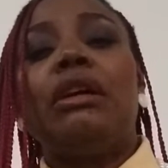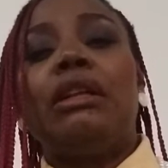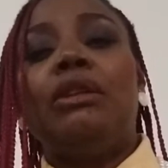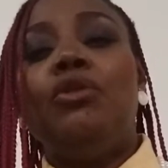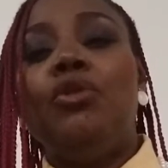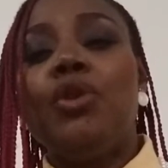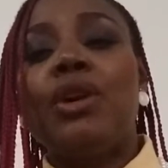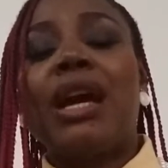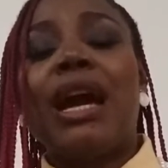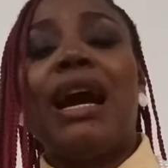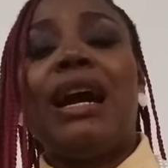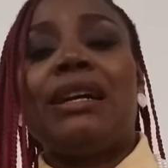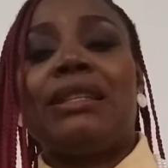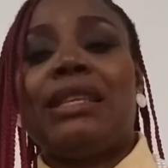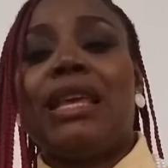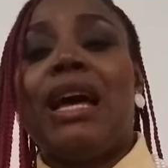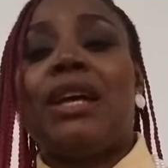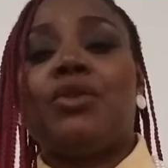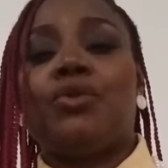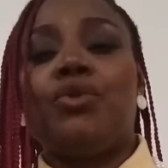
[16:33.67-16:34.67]
look
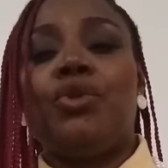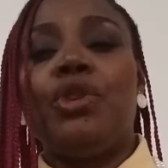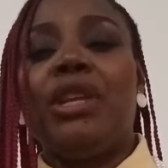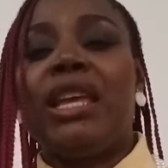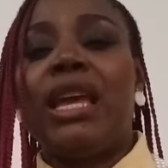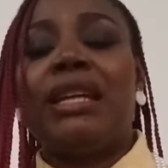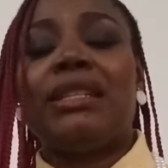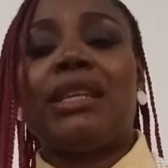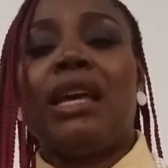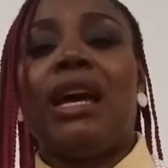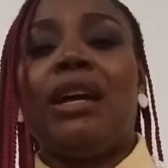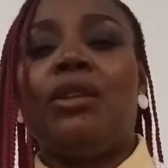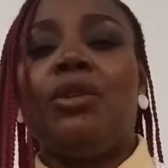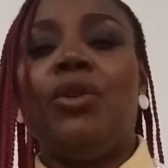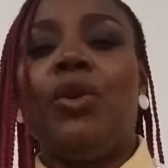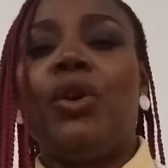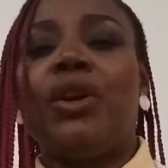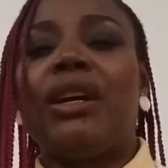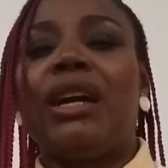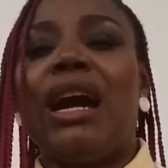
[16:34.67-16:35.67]
at as we get
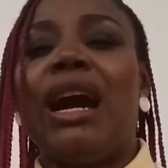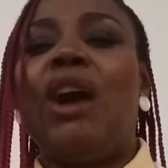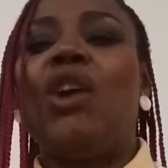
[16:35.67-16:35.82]
along